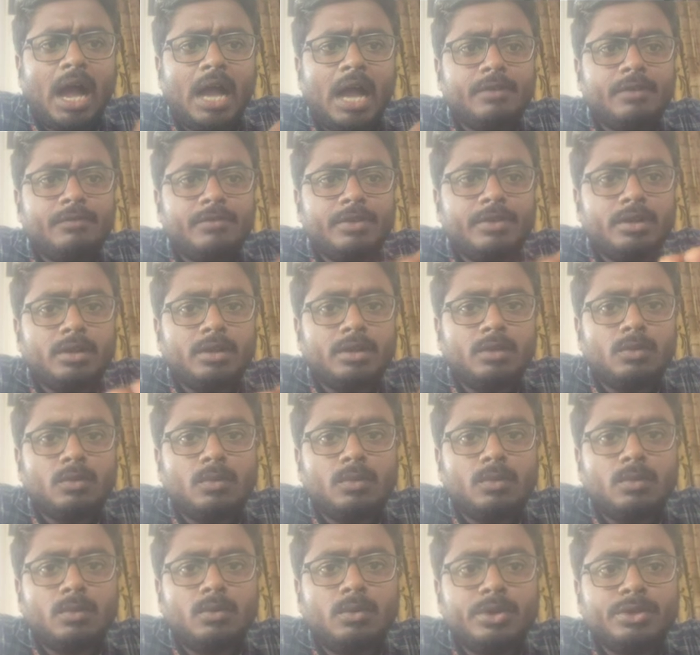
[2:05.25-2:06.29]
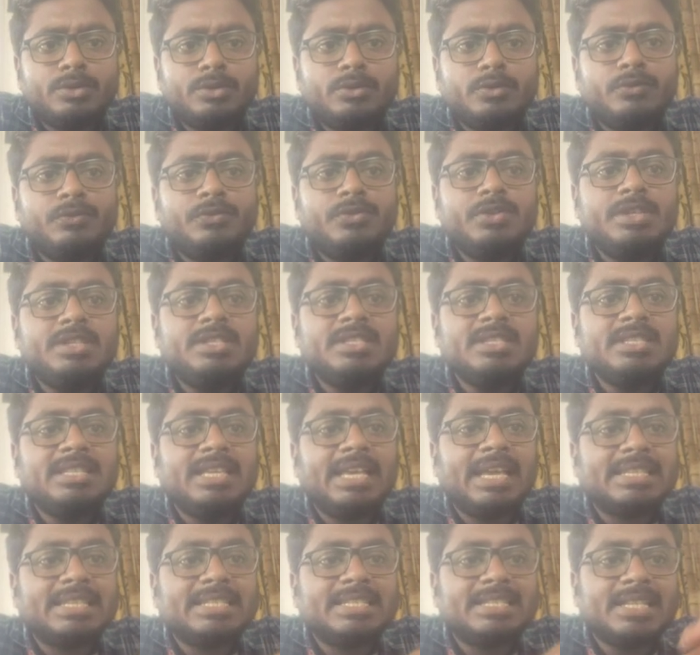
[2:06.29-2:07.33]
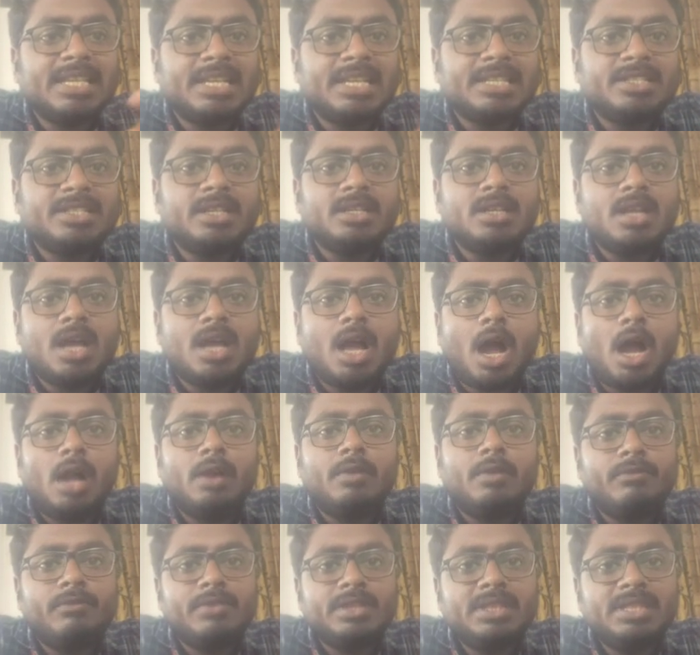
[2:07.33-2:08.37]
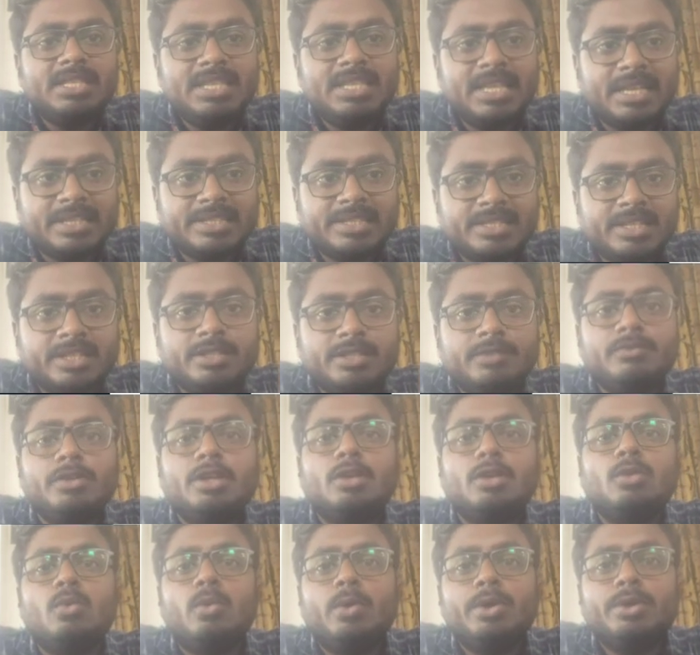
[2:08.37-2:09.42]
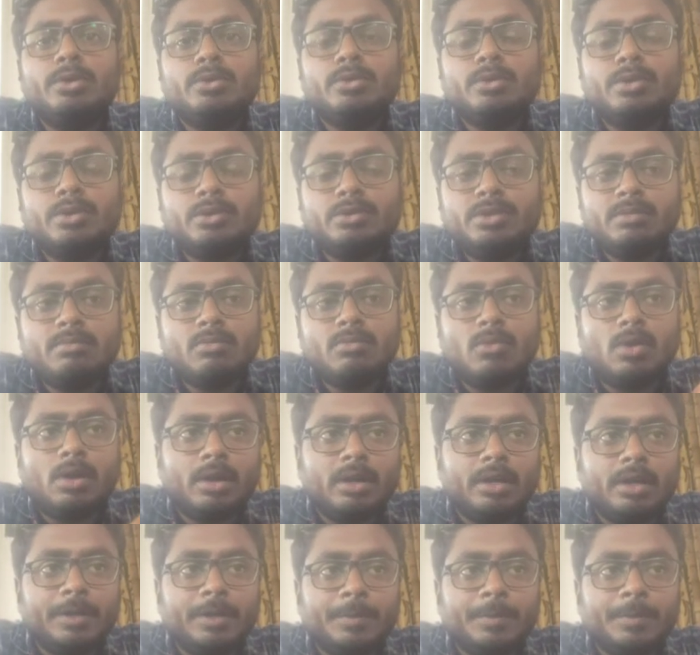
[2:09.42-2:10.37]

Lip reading: we are going to feature the extraction, and with the extraction we are going to into the modeling,